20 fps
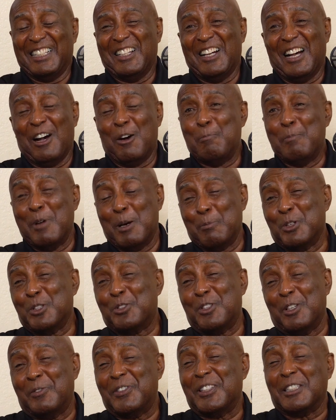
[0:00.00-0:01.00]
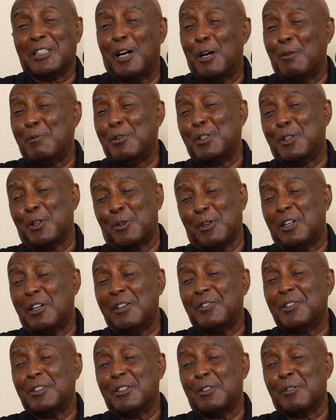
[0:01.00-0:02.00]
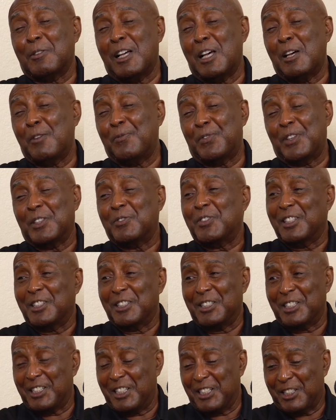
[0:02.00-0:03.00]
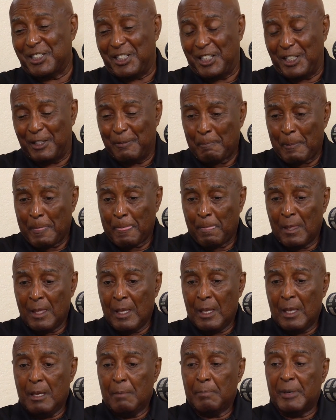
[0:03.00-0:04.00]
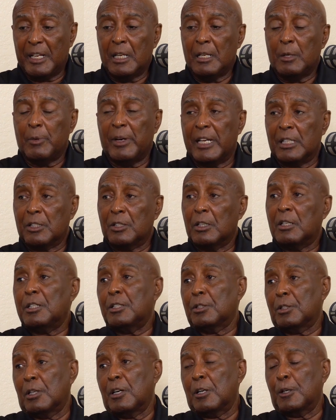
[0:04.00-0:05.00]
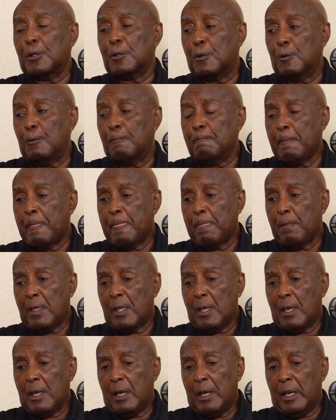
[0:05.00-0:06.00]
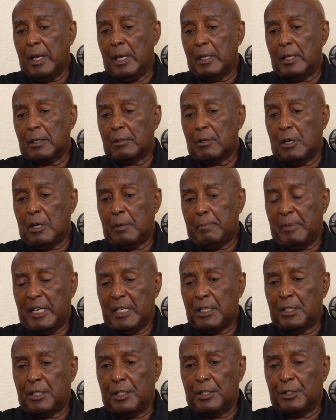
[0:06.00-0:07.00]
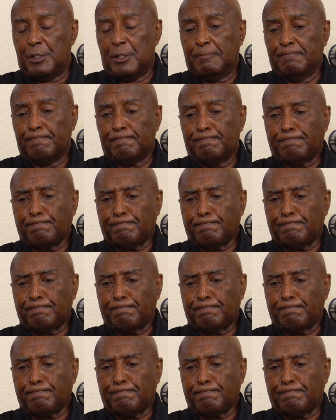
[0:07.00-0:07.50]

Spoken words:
Our membership has hovered around 50 to 60. But anyway, I saw this article, and it caught my attention.